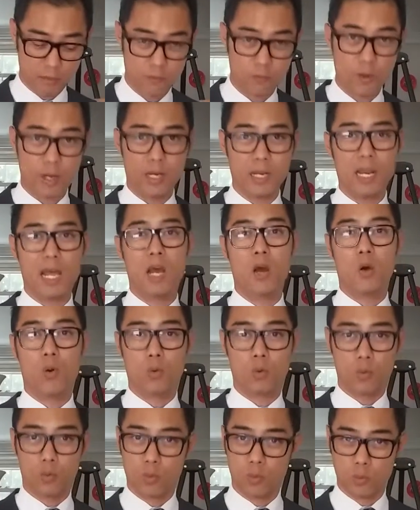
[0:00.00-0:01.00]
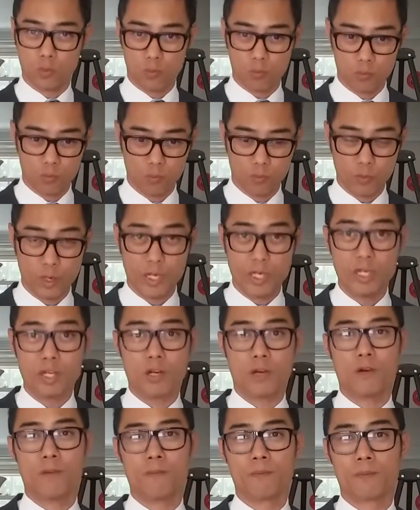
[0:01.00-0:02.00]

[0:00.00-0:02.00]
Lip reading: right now, right here.